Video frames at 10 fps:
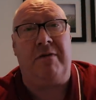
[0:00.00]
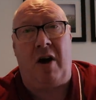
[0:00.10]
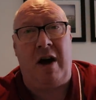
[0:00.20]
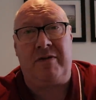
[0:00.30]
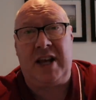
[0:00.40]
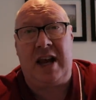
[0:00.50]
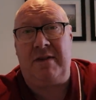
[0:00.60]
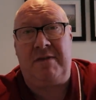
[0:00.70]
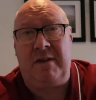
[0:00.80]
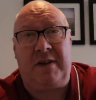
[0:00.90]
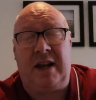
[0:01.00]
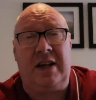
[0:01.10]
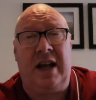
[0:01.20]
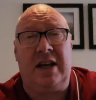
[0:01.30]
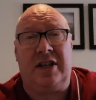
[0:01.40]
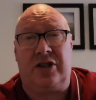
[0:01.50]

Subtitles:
5, 10, 15 years,